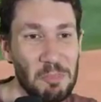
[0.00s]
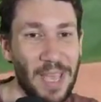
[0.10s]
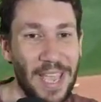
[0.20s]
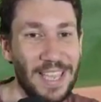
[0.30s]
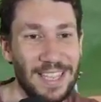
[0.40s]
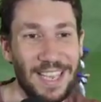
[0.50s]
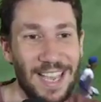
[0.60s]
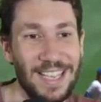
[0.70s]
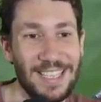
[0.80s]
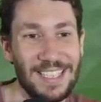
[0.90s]
And the
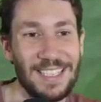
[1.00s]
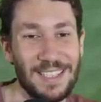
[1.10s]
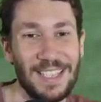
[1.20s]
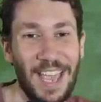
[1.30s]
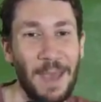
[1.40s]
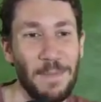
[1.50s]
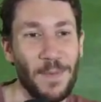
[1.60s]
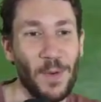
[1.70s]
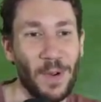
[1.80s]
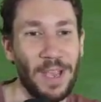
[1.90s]
guy hits it into the gap
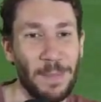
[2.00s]
for, I